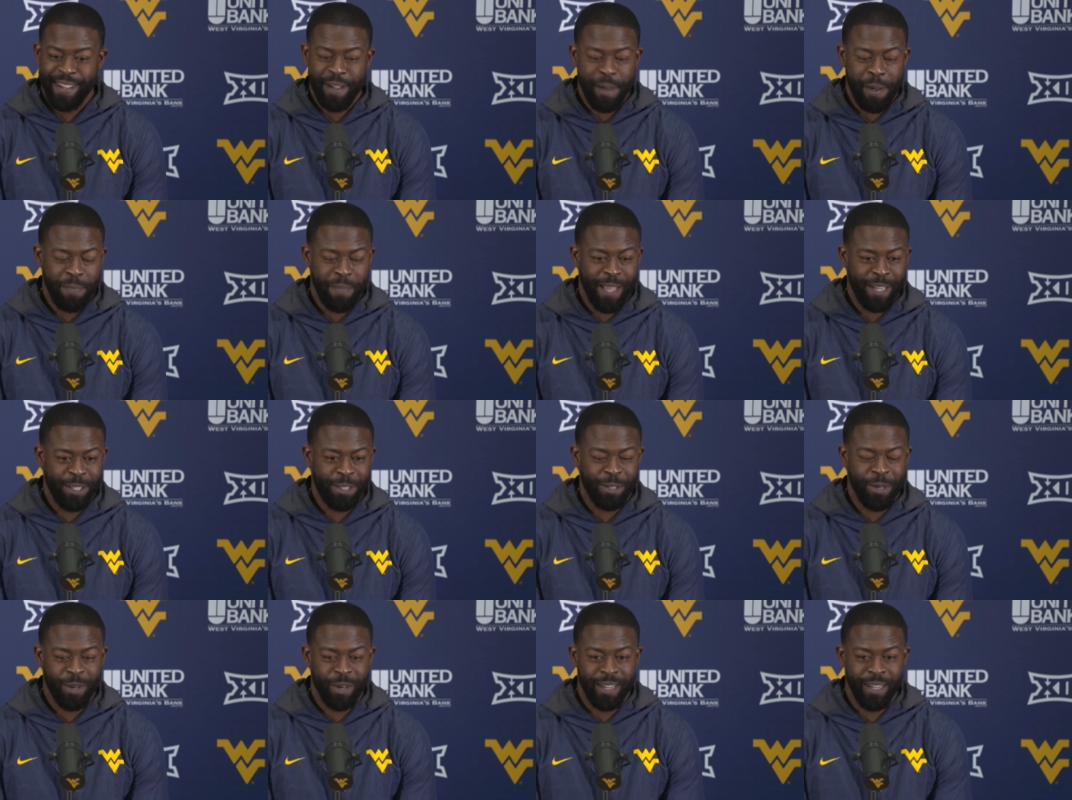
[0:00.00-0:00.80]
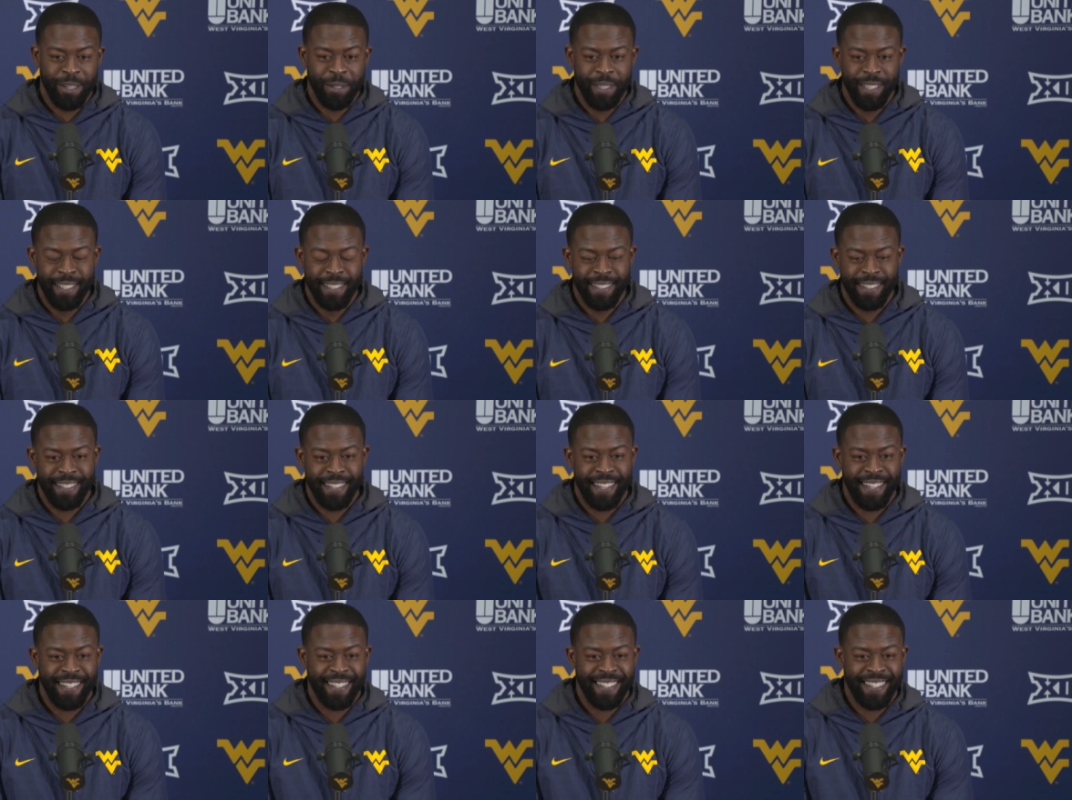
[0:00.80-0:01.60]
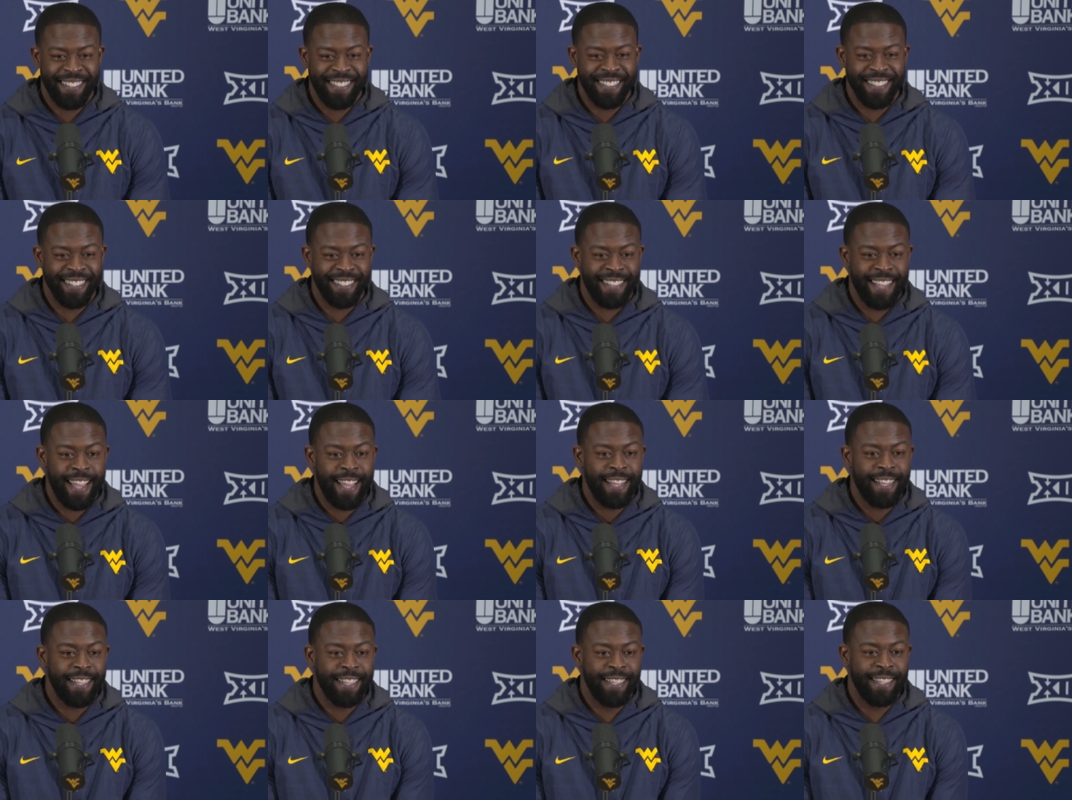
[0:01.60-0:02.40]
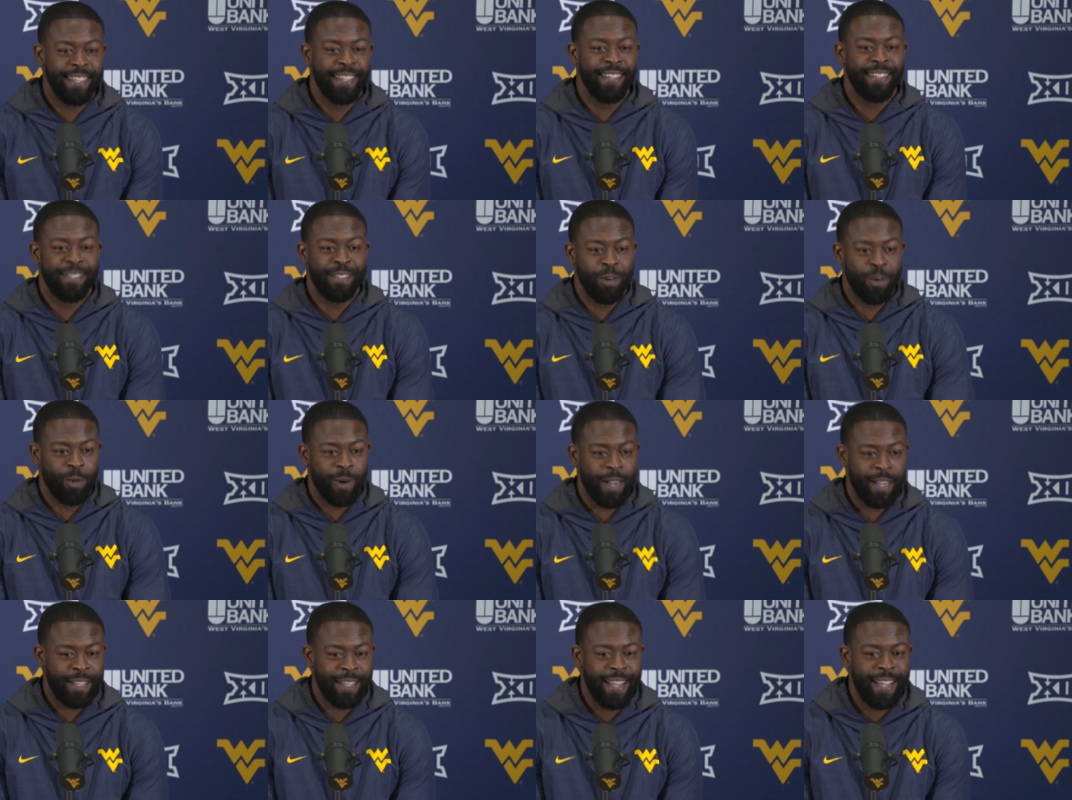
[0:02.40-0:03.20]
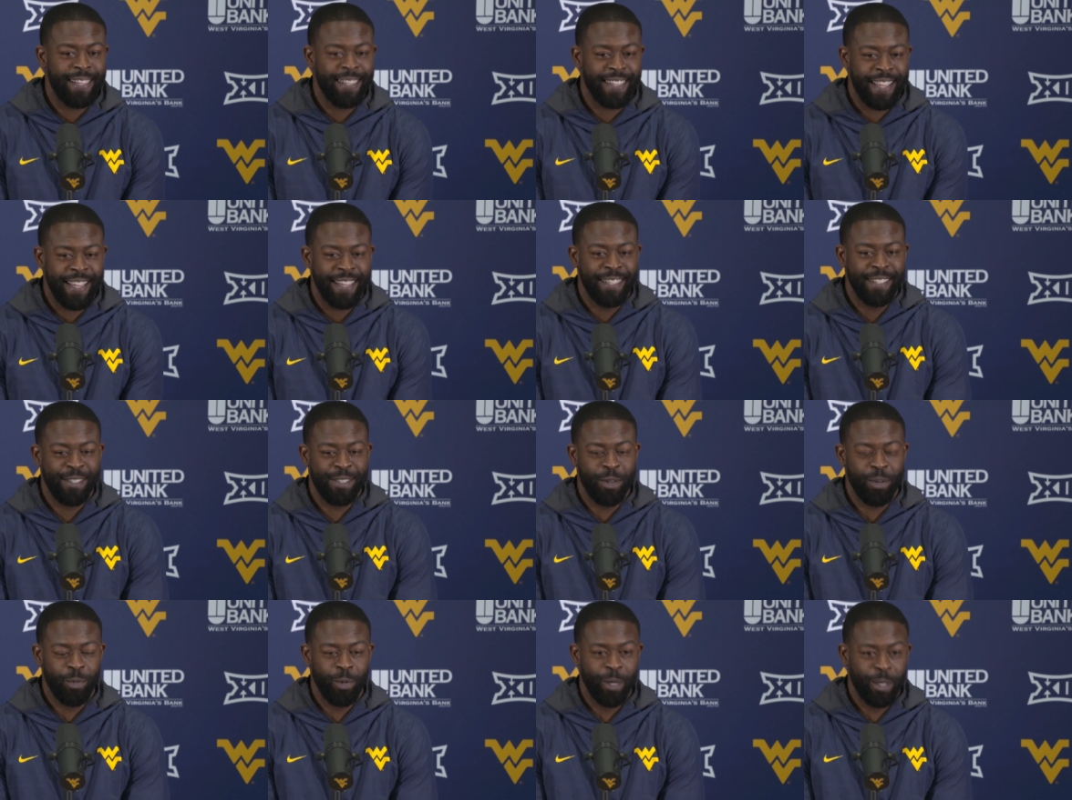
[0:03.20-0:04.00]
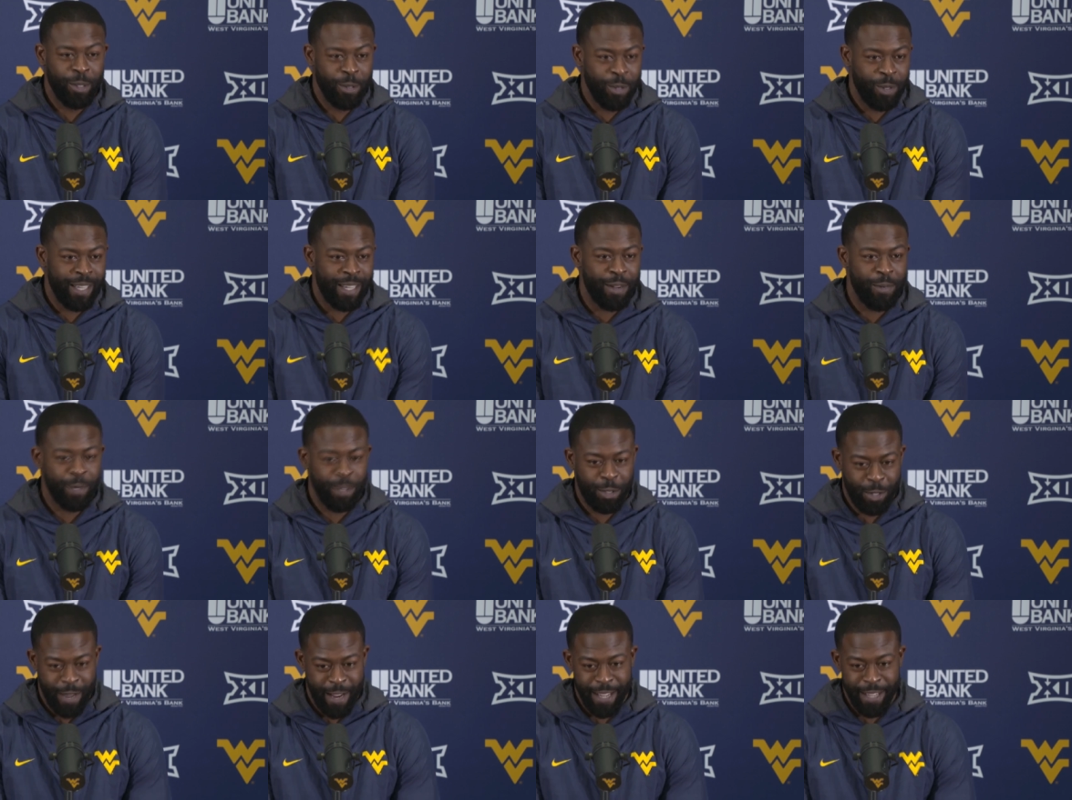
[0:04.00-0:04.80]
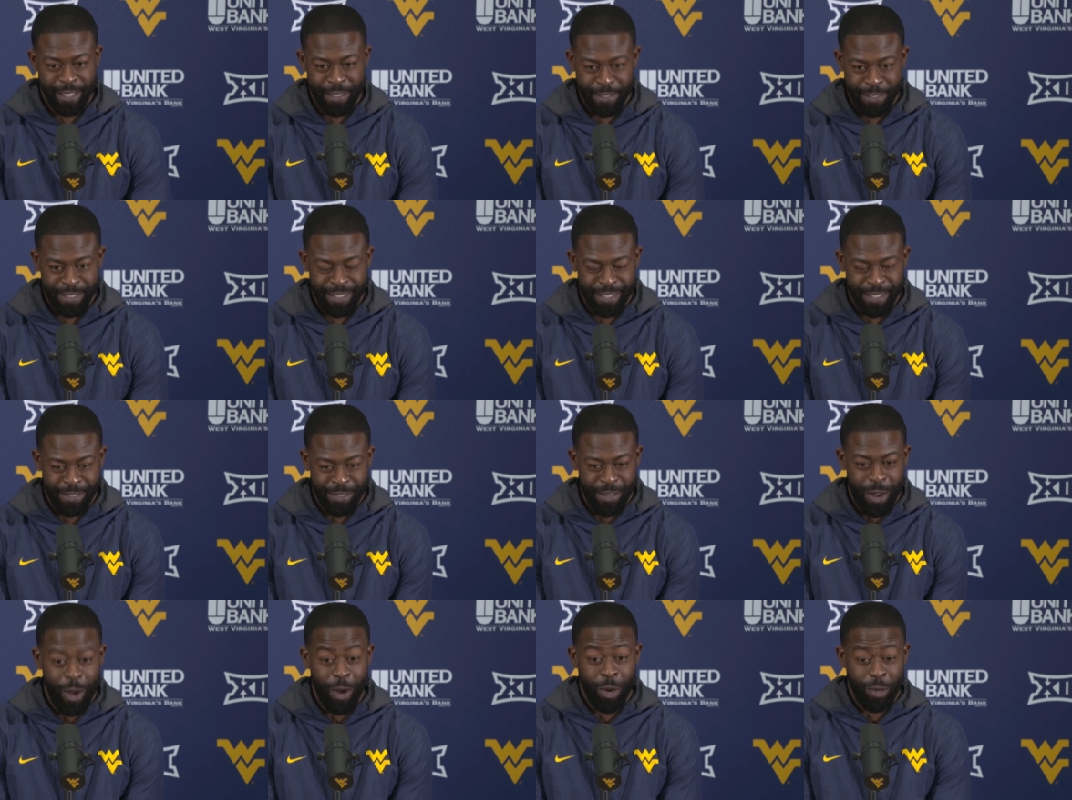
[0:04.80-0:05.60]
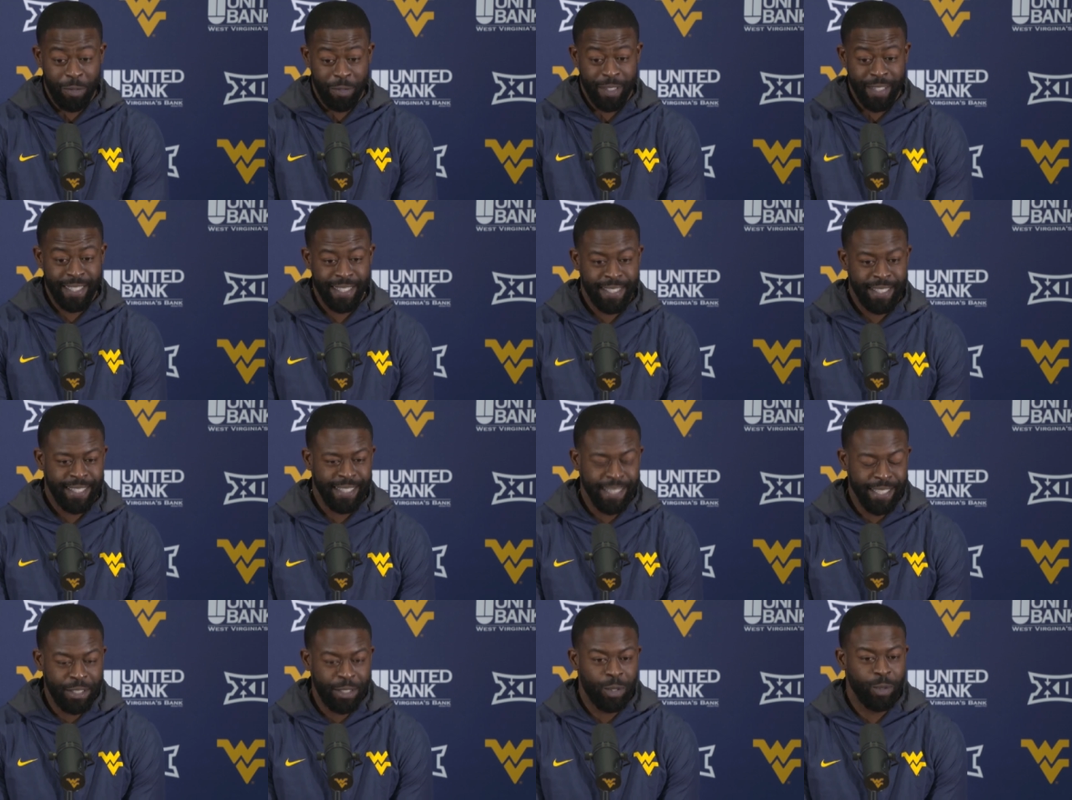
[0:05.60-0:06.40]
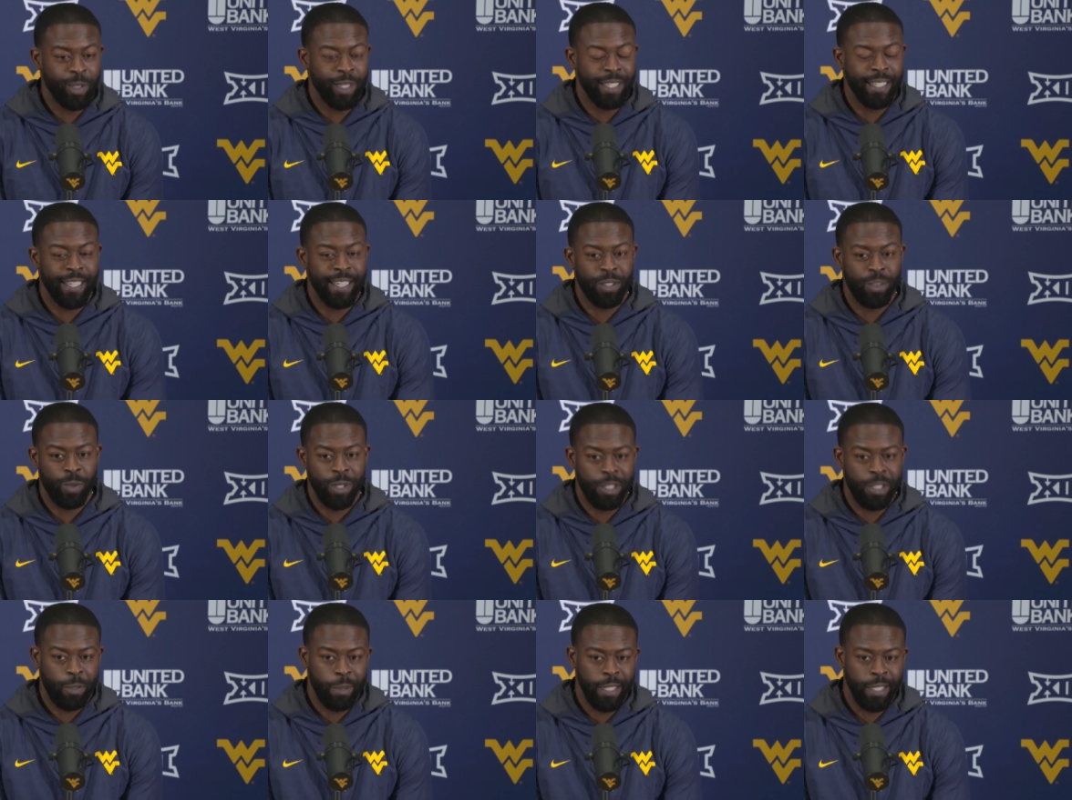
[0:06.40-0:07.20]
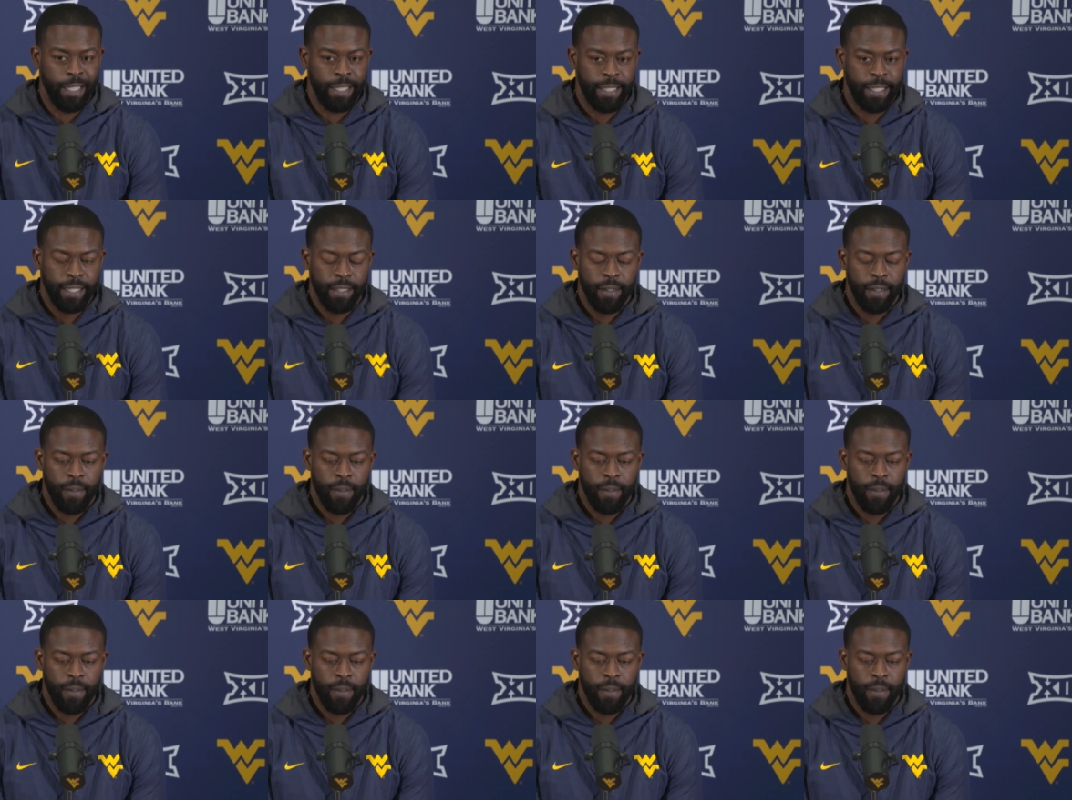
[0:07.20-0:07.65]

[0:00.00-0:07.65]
I'm not sure, Cody. That is the riddle that we're trying to solve literally as we speak.